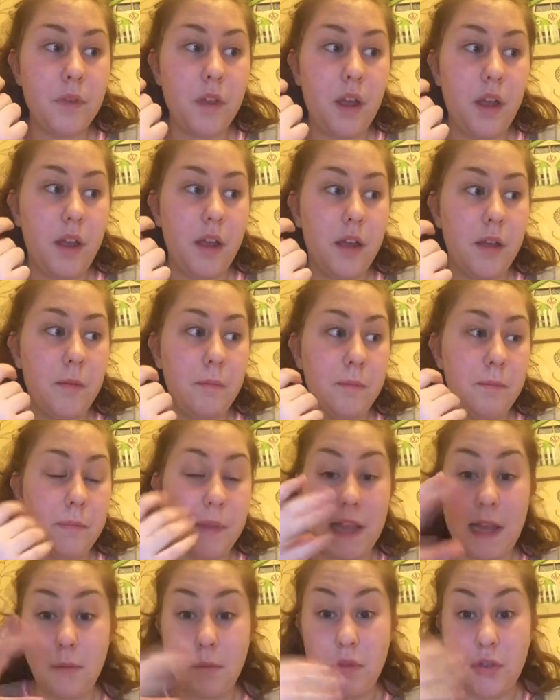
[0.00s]

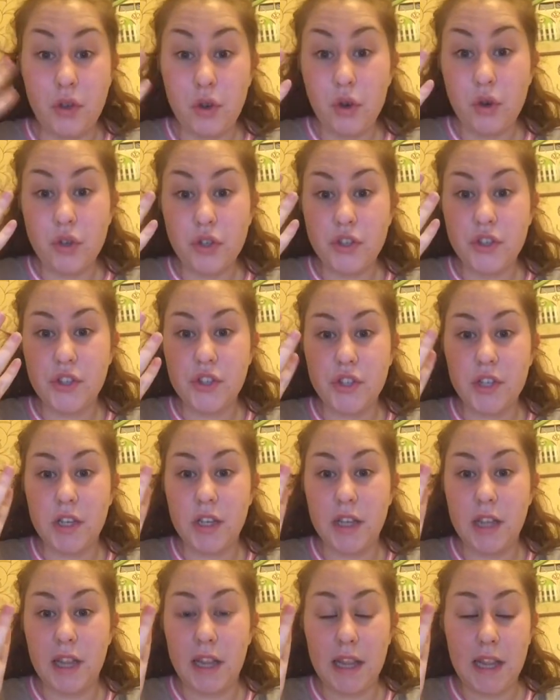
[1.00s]
playing with nuts
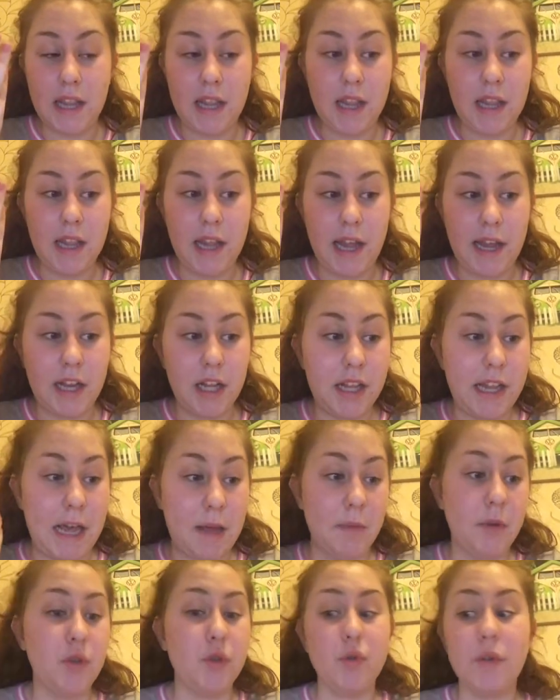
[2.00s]
and like
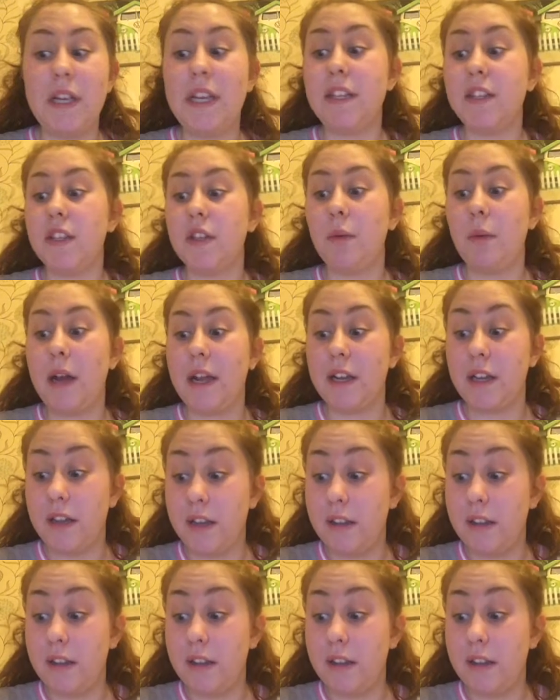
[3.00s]
climbing trees, so I